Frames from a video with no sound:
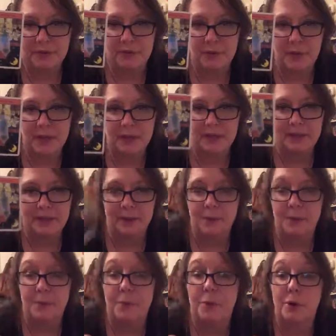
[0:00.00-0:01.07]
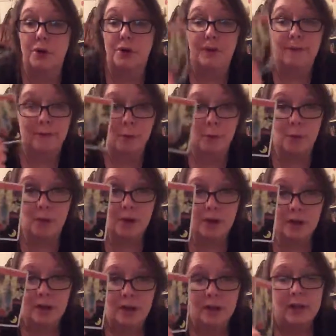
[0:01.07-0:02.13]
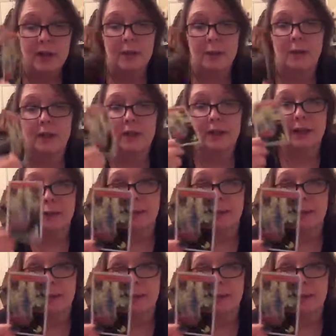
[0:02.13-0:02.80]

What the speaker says: trying to work for or get